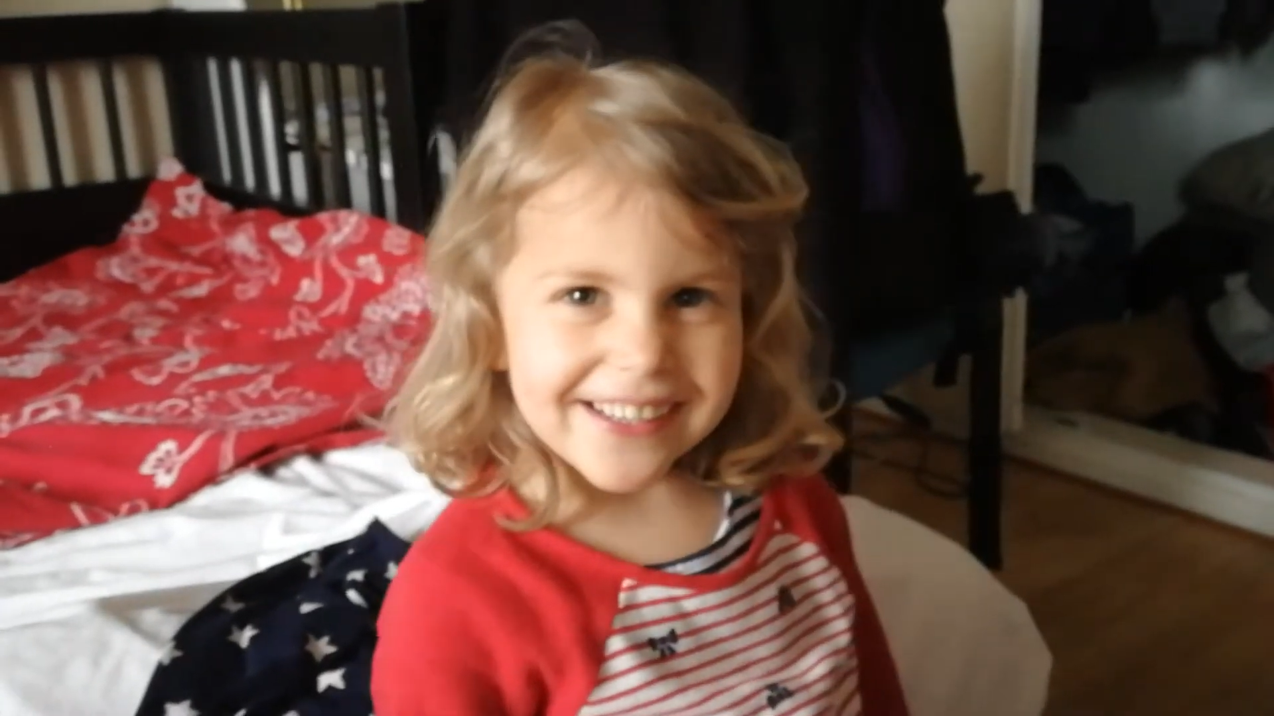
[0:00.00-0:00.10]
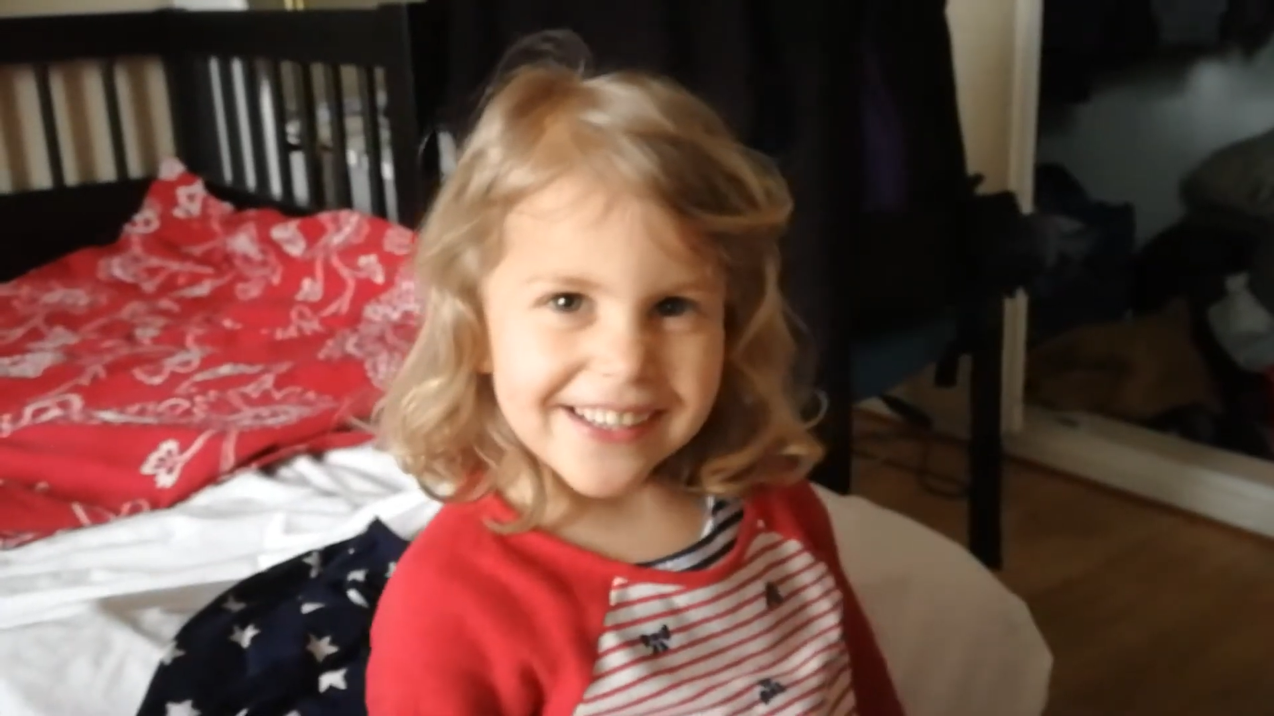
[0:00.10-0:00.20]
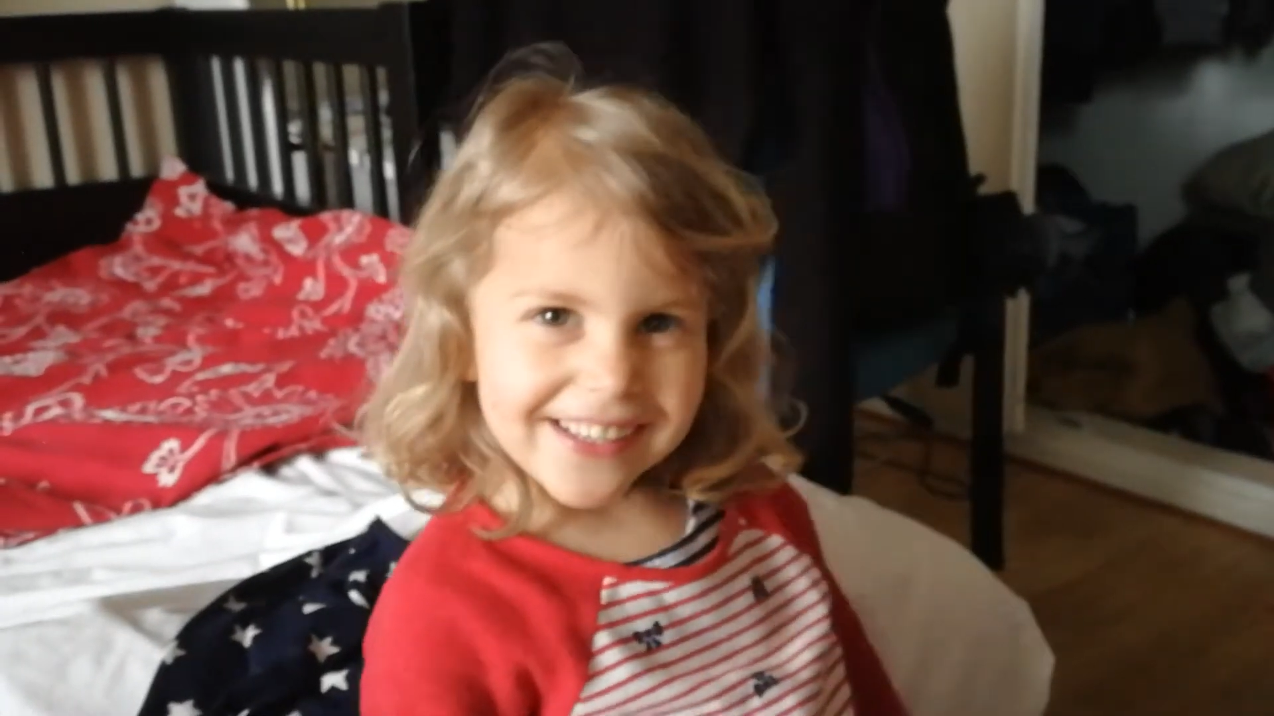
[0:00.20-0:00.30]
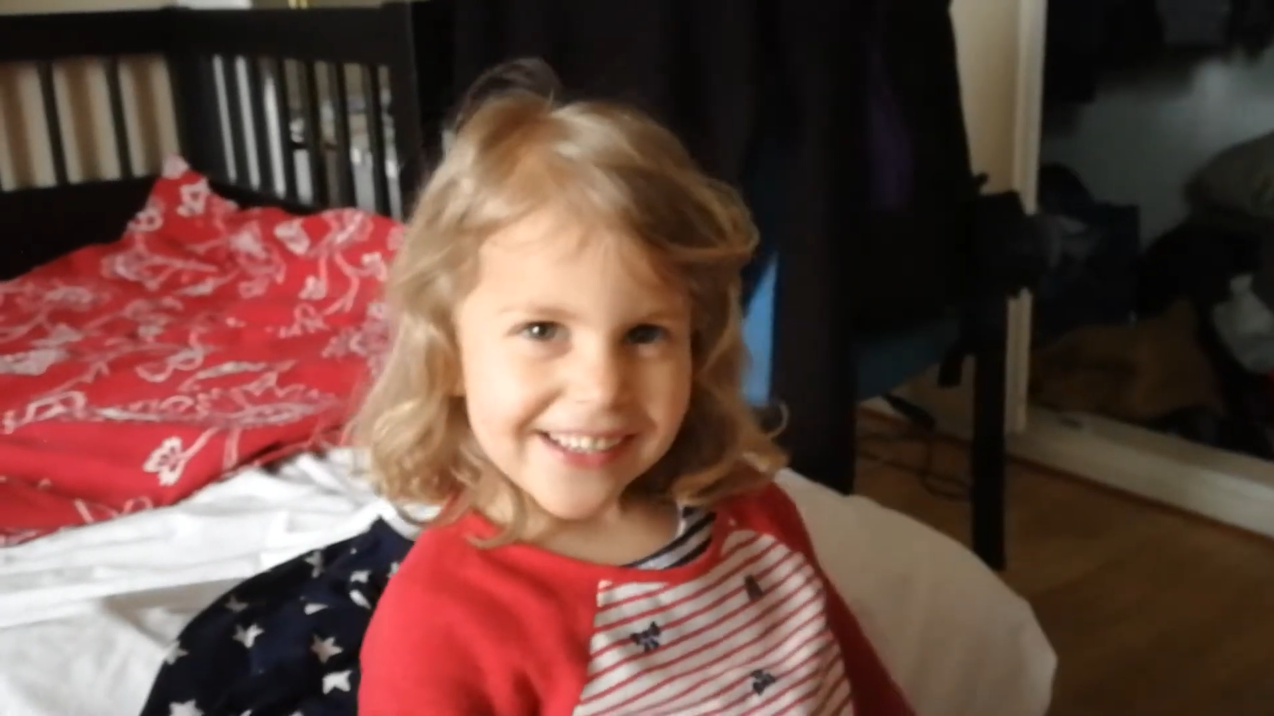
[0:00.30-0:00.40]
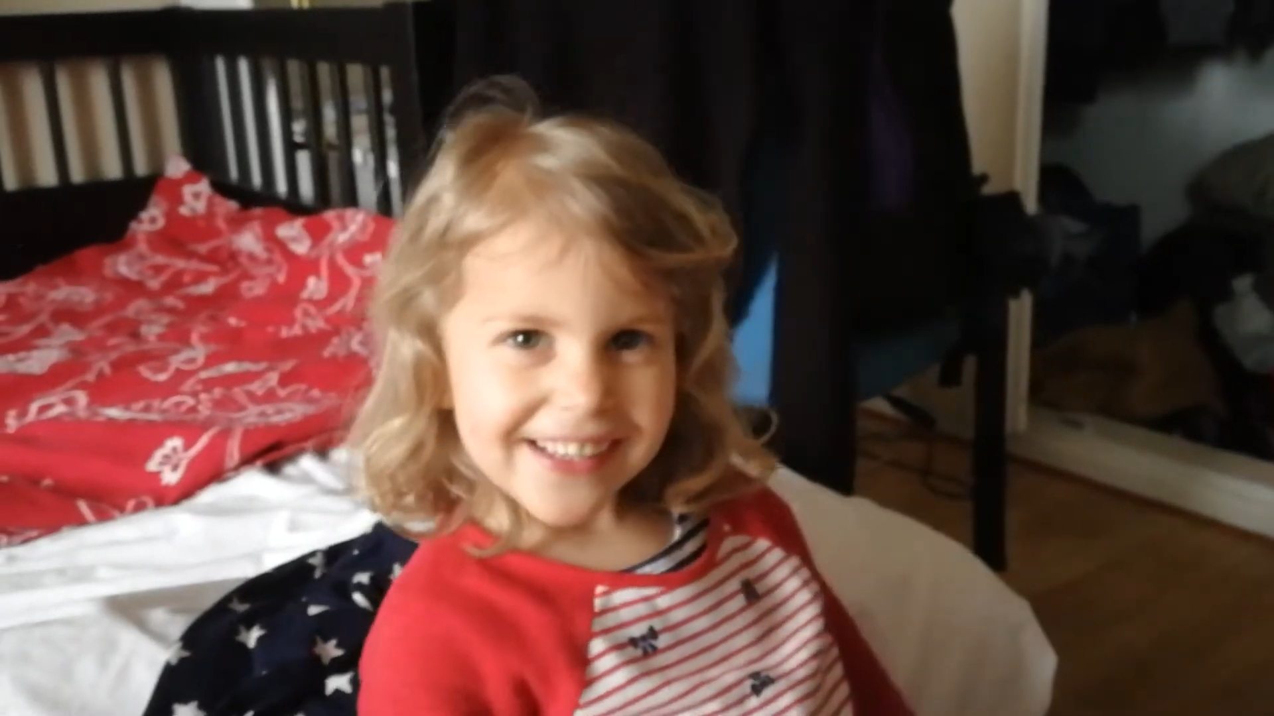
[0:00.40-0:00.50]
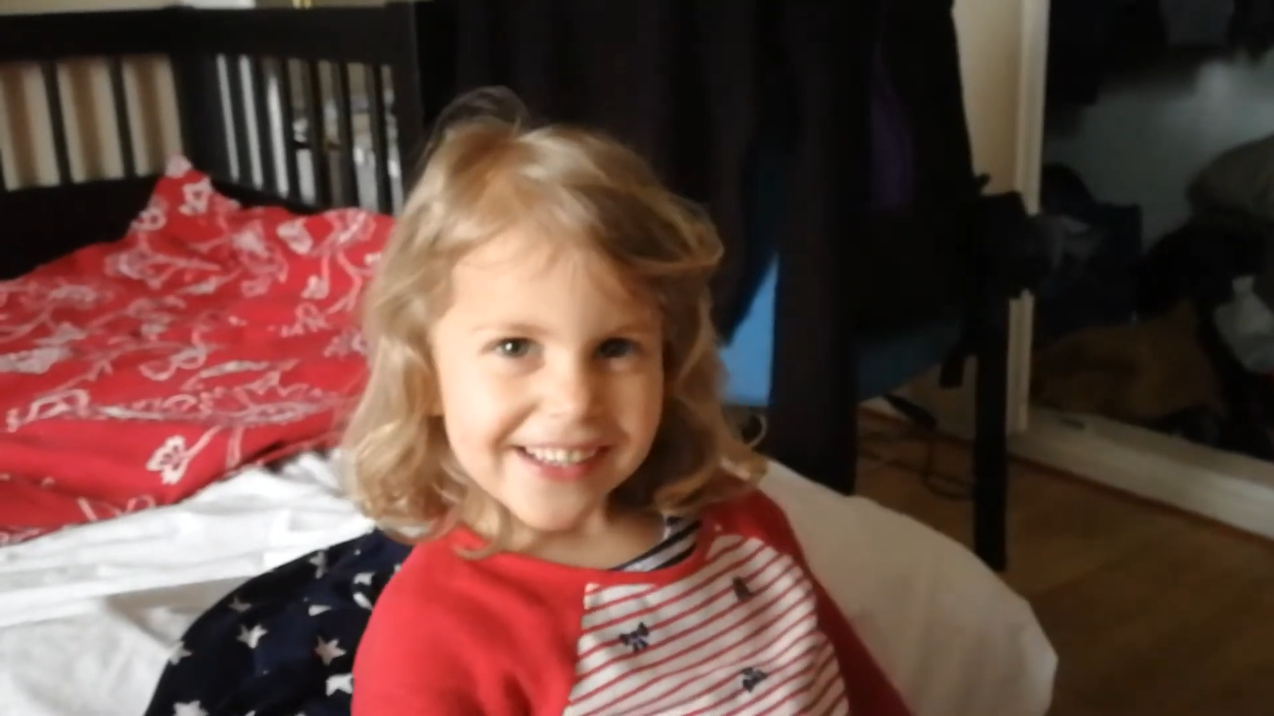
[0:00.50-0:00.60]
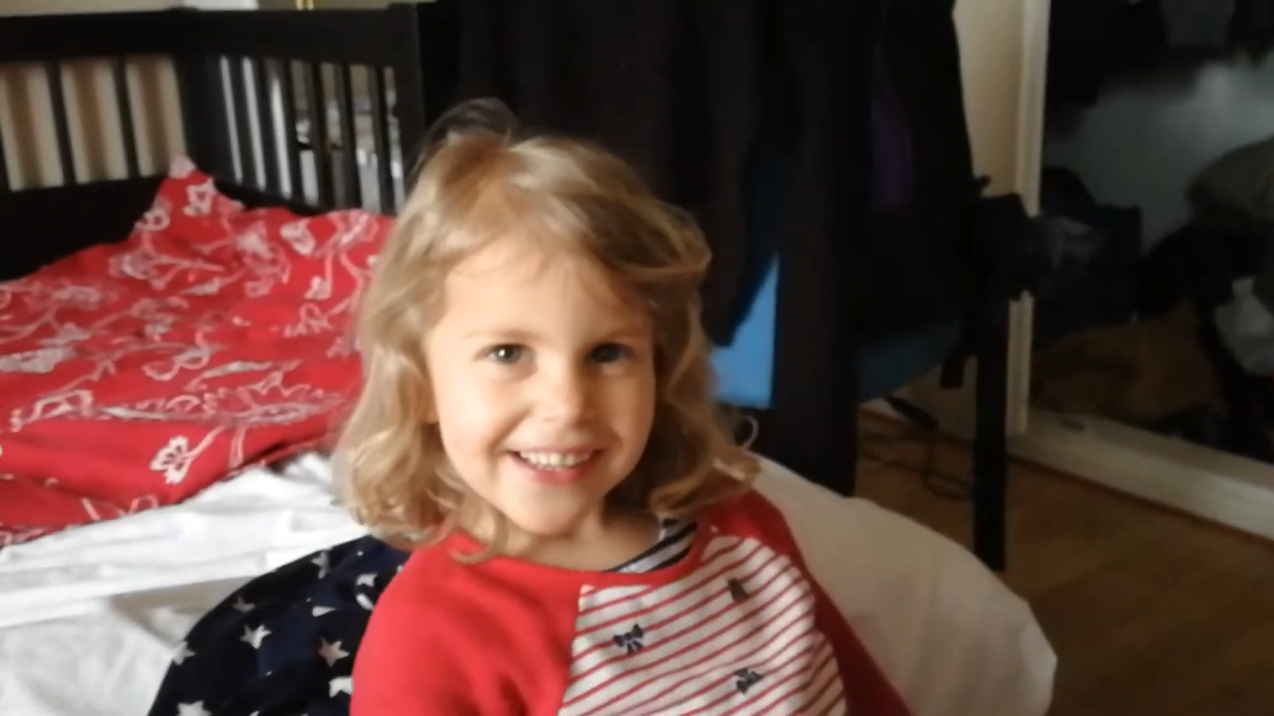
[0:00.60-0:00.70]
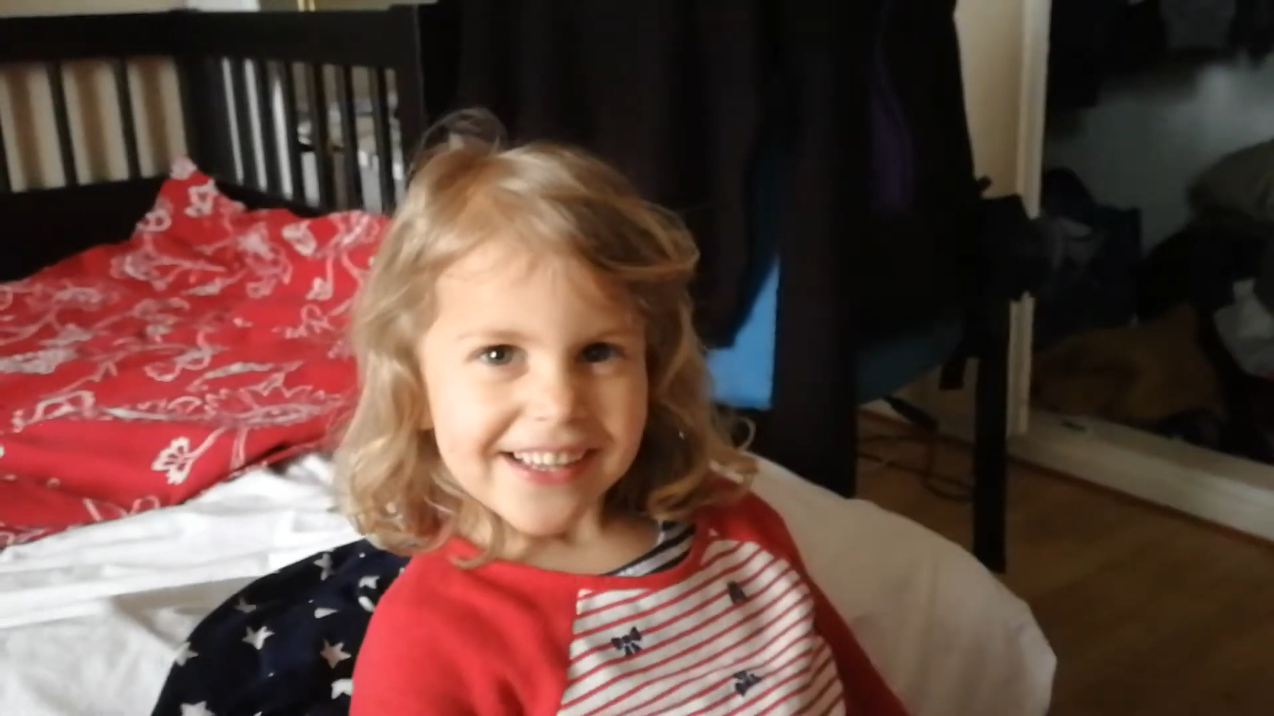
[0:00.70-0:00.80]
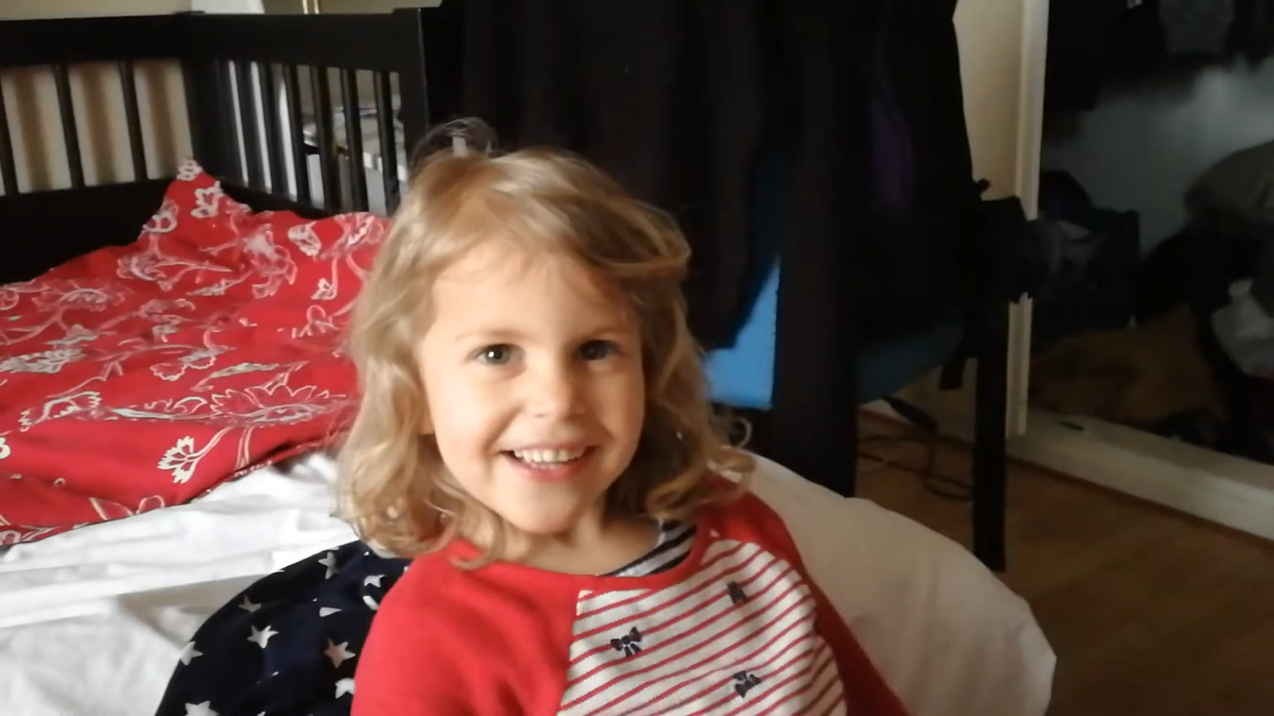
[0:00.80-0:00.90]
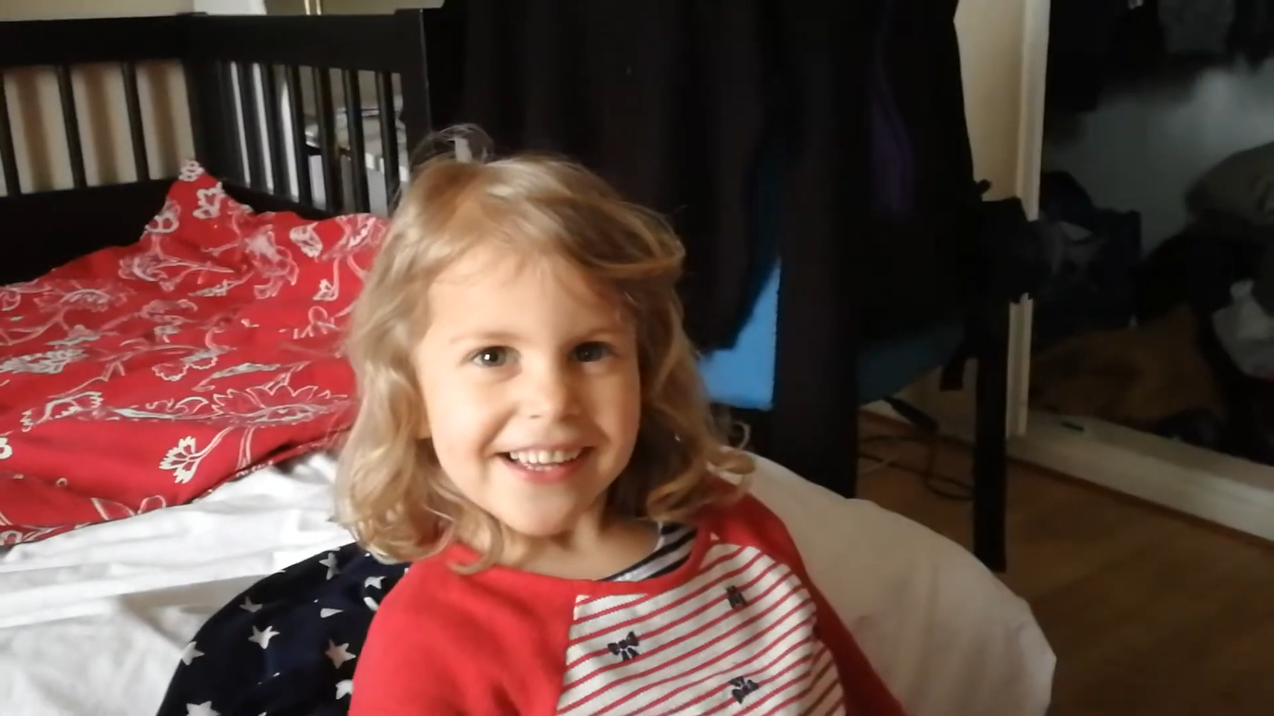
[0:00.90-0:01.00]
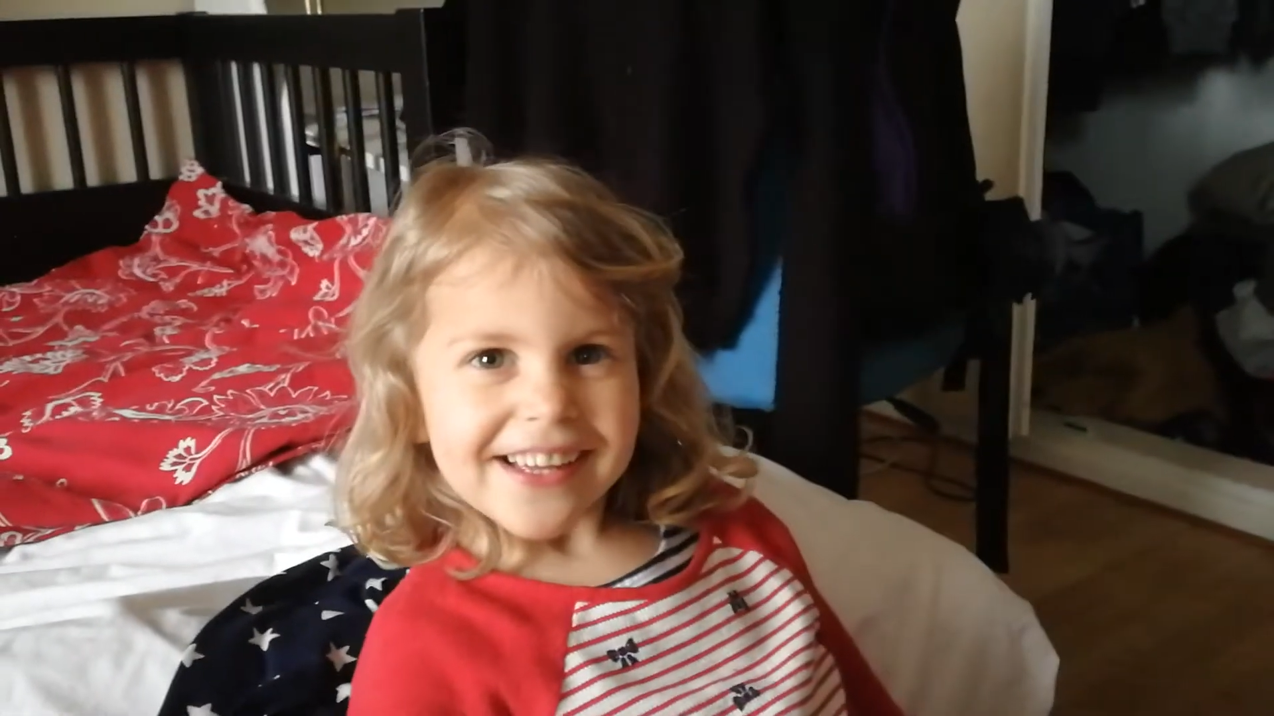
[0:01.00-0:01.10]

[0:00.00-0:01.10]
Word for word: well, should we sing